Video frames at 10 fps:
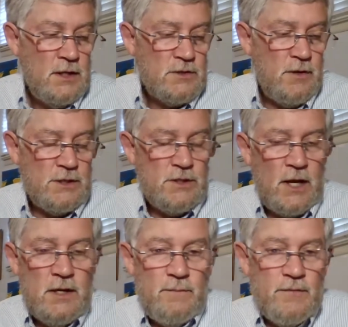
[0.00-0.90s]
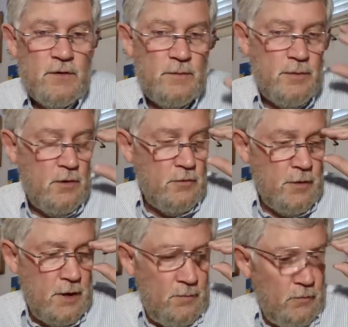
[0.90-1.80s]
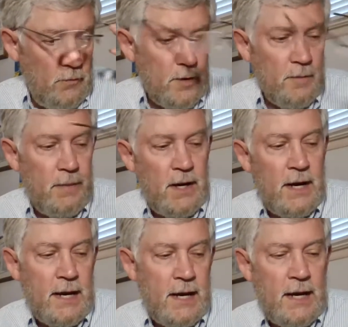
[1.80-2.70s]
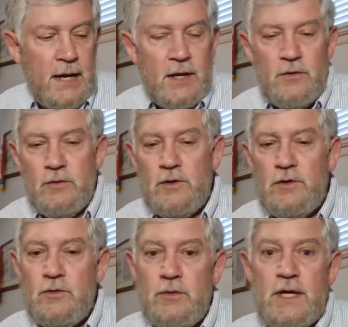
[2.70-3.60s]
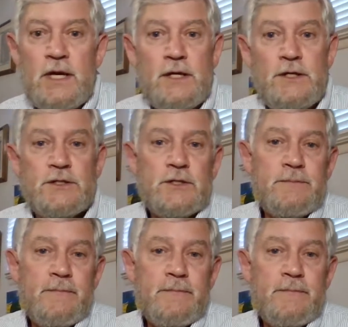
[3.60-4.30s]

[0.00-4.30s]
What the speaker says: So I signed up for the program whereby I could do gigs.